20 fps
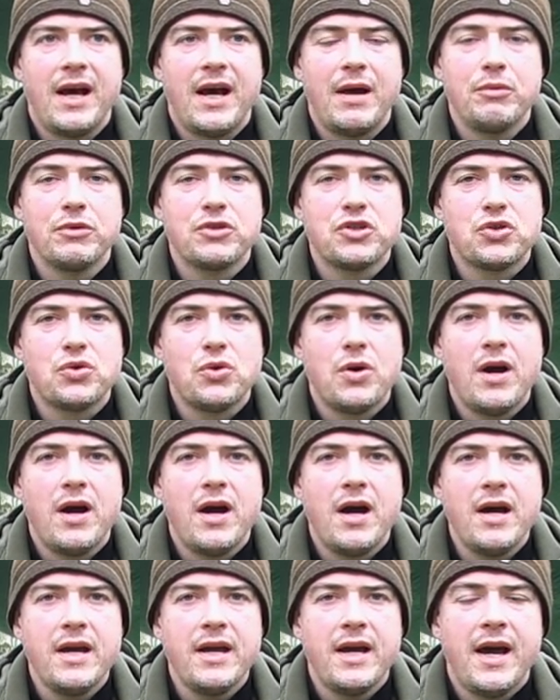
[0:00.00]
I will
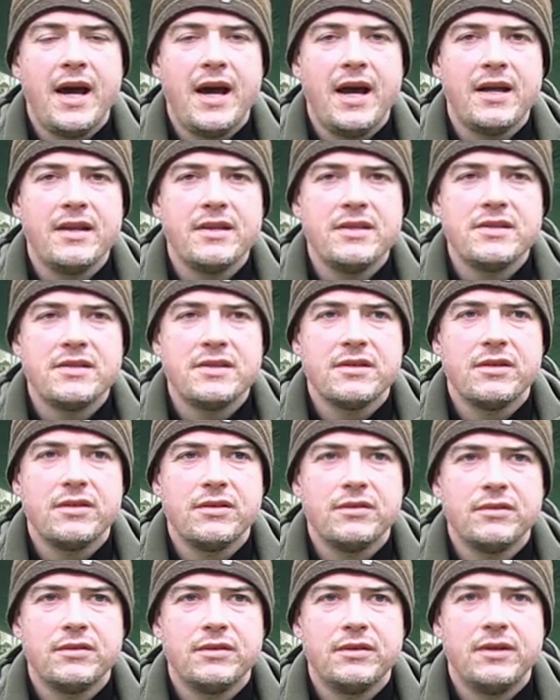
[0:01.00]
try and
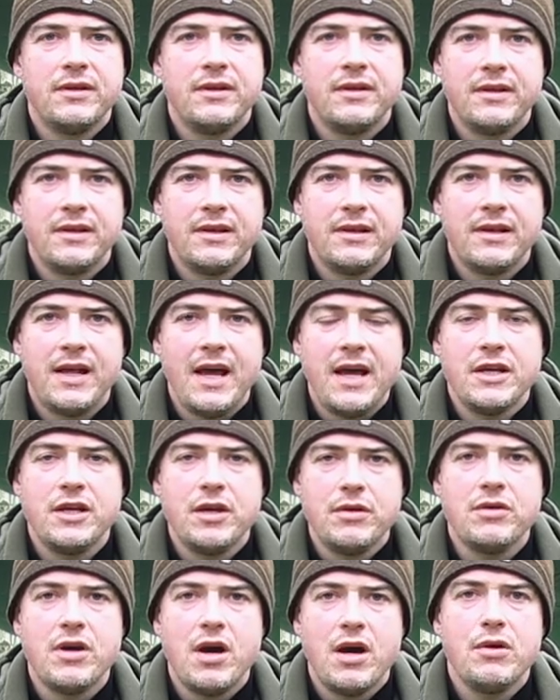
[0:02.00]
let
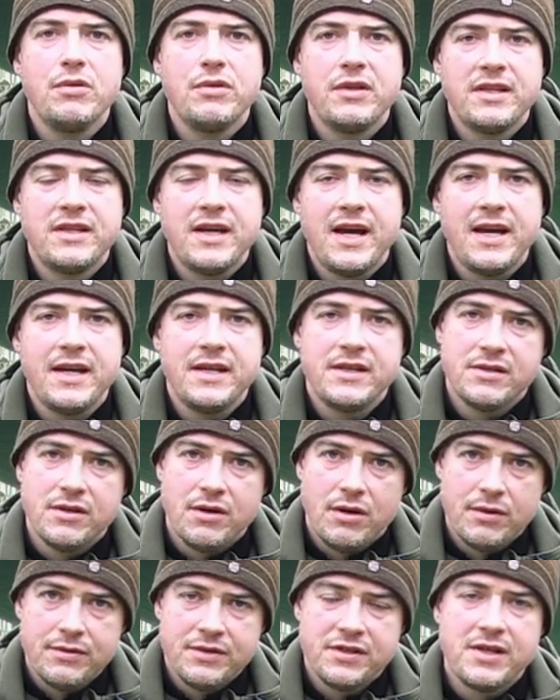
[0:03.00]
you know the date
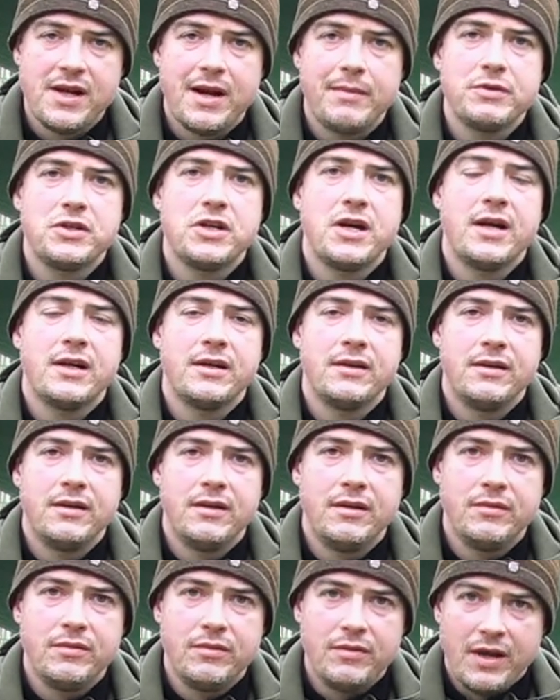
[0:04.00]
on Snapchat
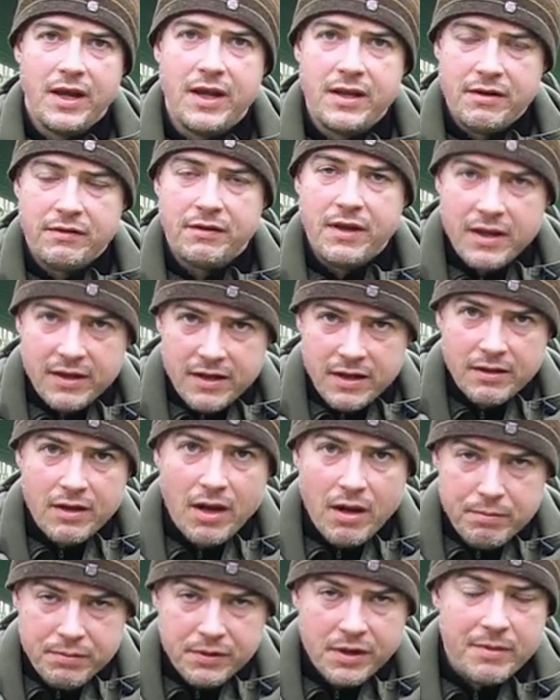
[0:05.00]
in the
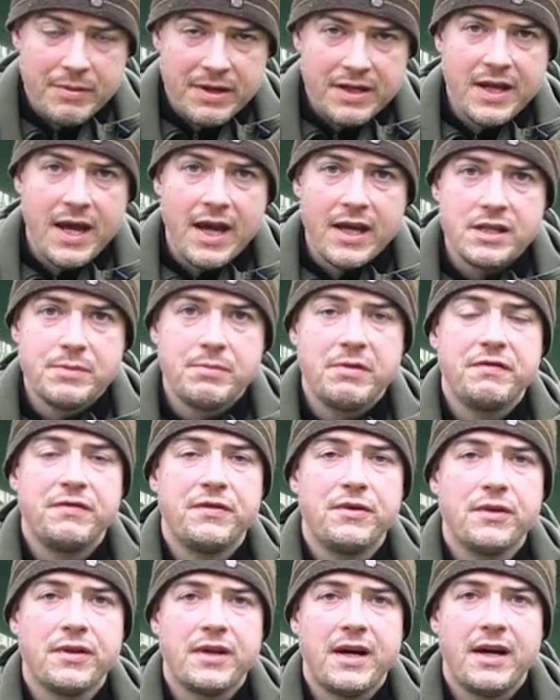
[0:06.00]
upcoming days
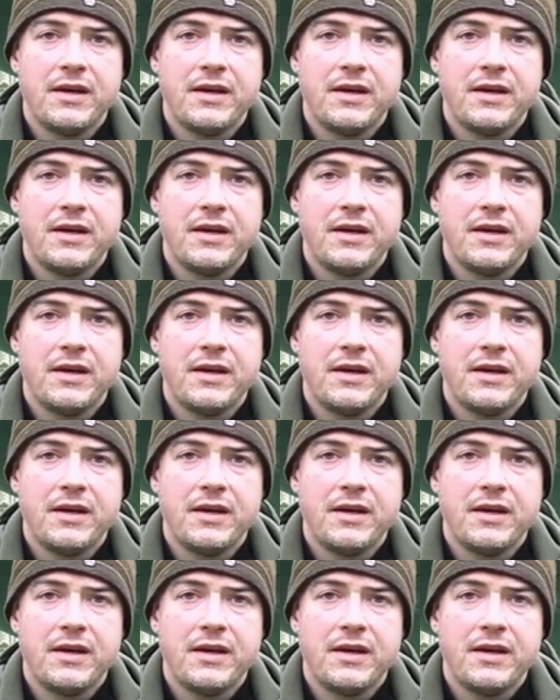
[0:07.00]
before